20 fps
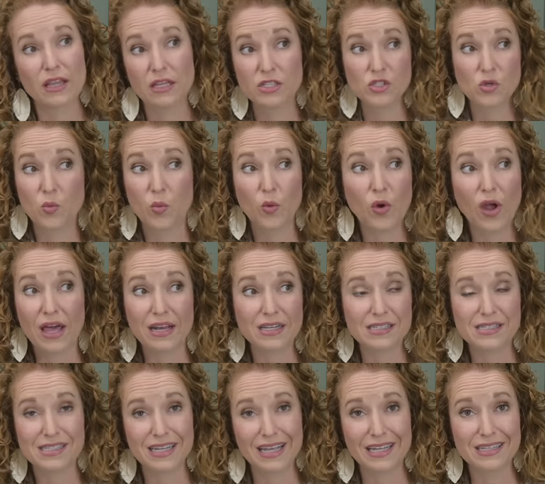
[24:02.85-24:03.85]
And so we're at
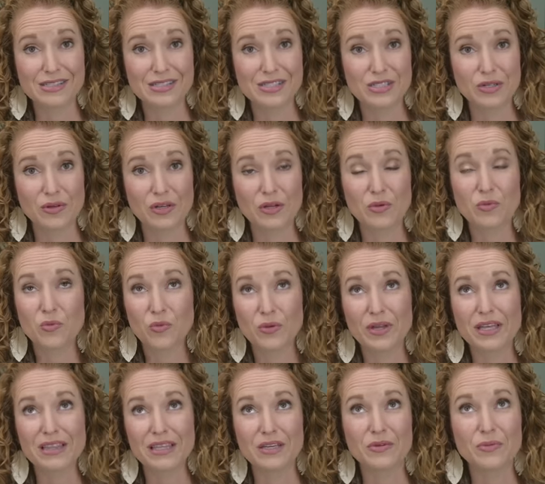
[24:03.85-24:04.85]
a standstill and it
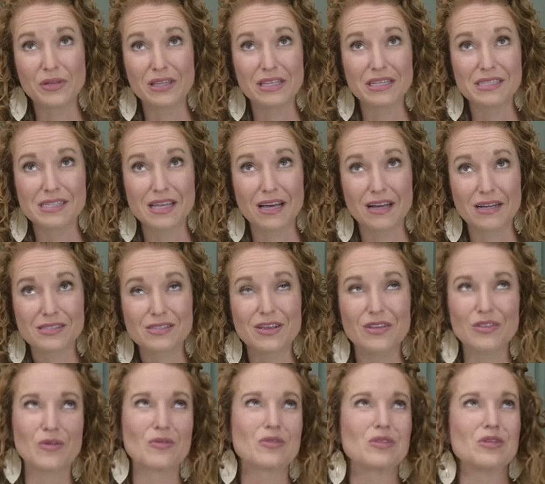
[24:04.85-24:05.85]
really, really sucks.
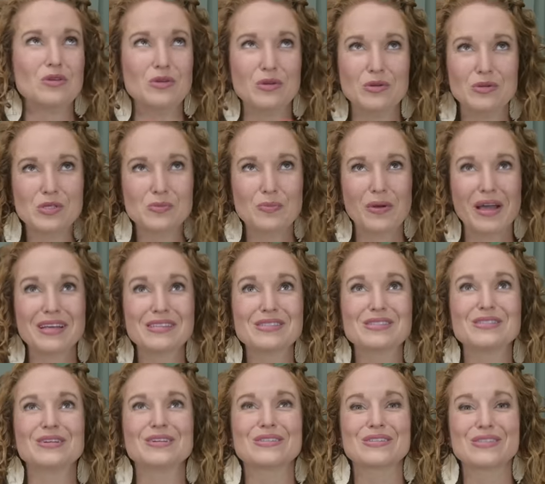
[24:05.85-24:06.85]
Although the new
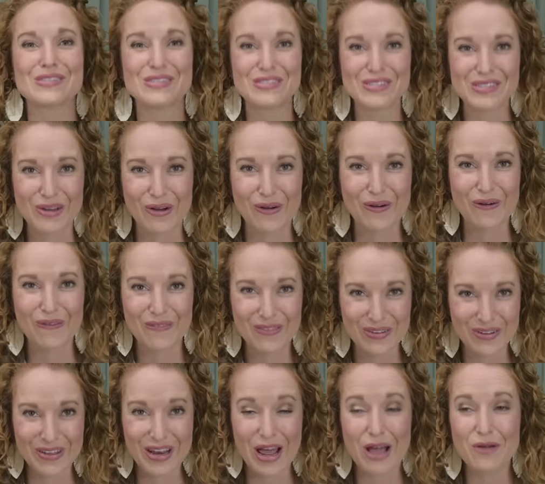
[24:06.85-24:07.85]
space looks so
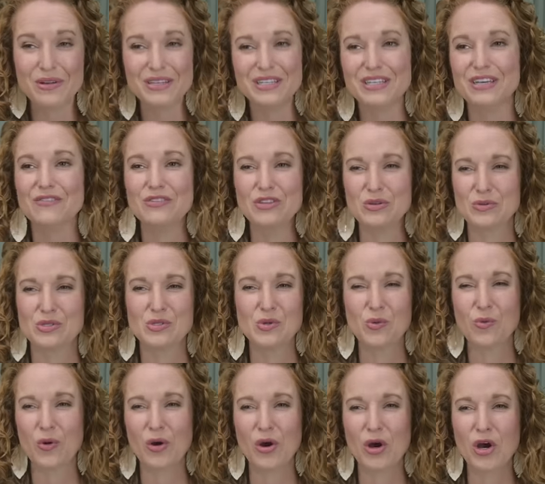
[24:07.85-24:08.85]
good. I would give you a
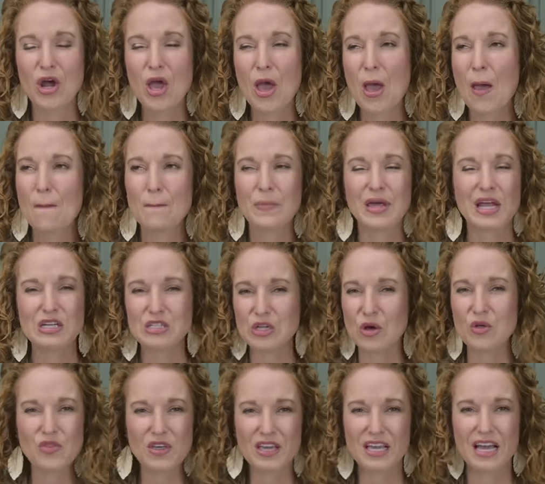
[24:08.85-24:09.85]
tour, but I
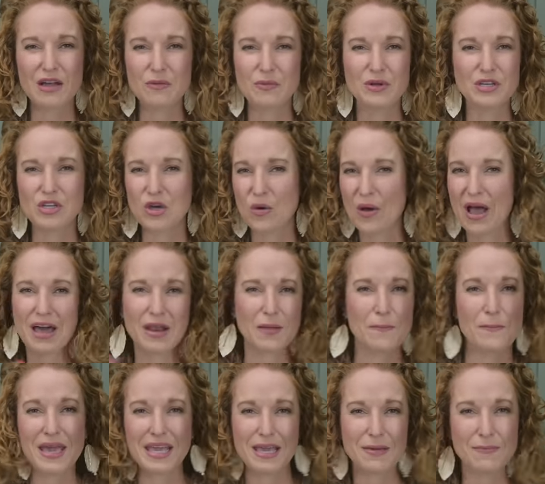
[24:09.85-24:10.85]
don't think I would know how to
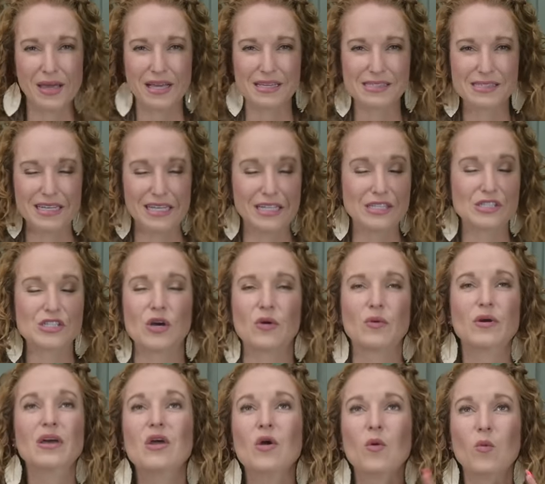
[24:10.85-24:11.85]
make it make sense.
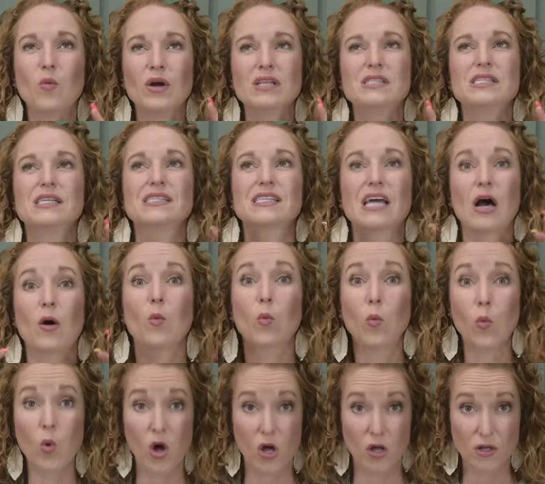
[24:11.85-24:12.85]
So once it's got
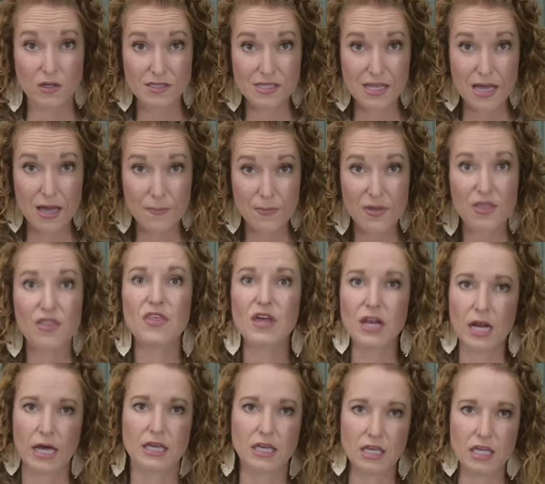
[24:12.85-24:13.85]
walls up,
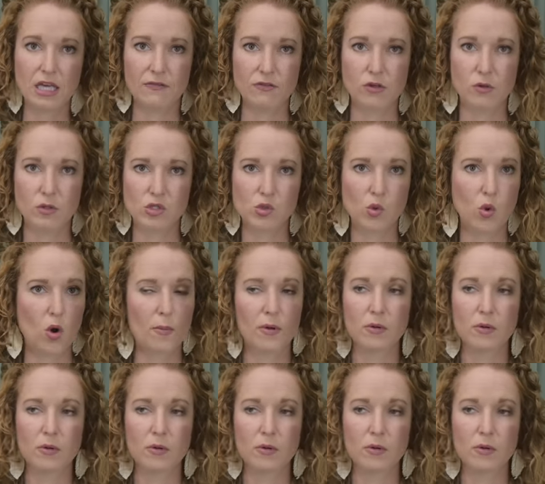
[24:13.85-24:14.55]
then I can give you a tour.